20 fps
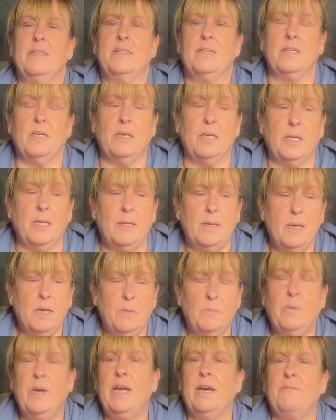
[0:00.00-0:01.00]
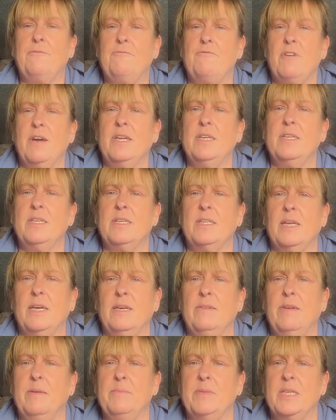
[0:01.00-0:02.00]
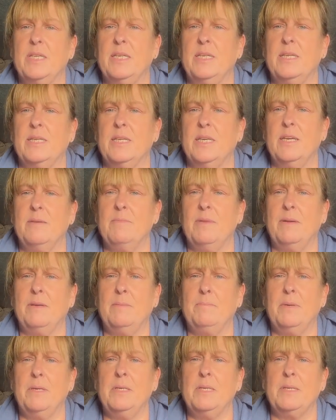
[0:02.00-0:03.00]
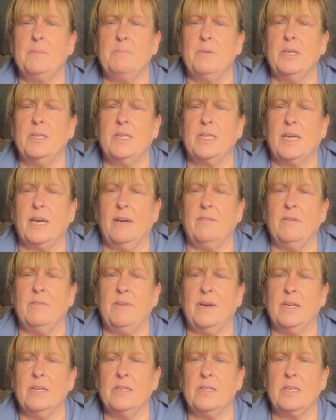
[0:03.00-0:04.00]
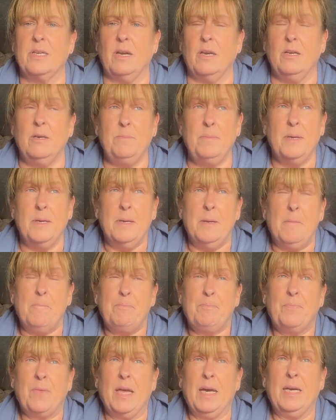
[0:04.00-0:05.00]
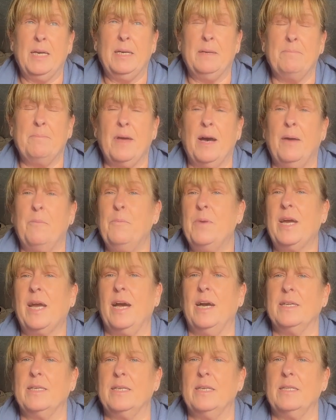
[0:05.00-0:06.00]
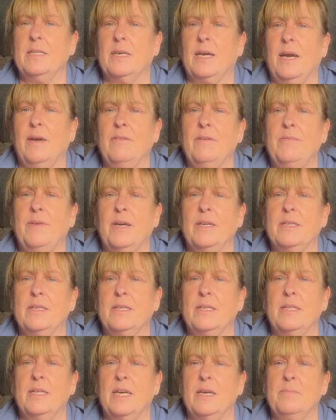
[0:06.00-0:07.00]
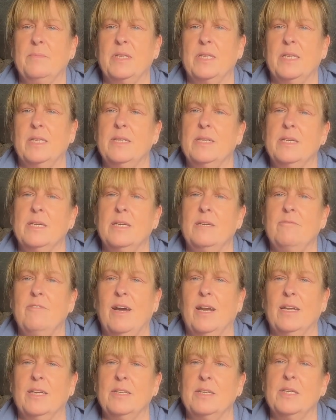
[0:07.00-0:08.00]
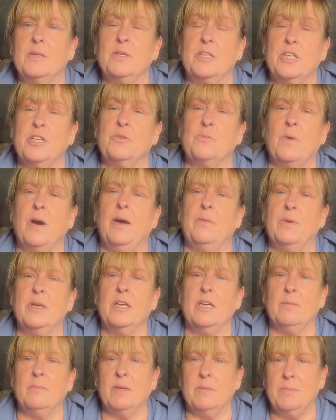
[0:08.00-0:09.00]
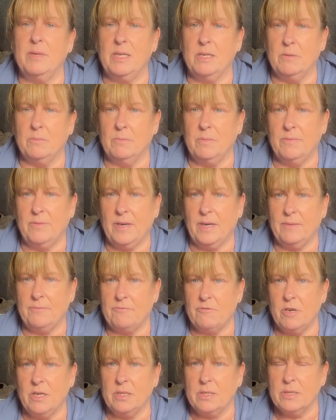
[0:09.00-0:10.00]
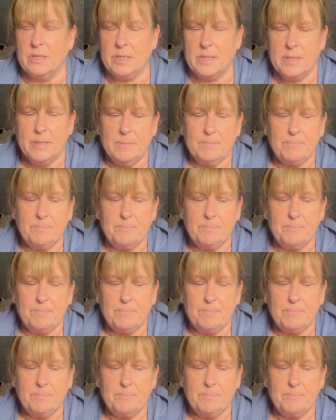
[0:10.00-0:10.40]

So we have friends that are MCC members, Motor Caravanners Club, and we can't take the caravan to the MCC rallies, which is where we normally meet up with our friends.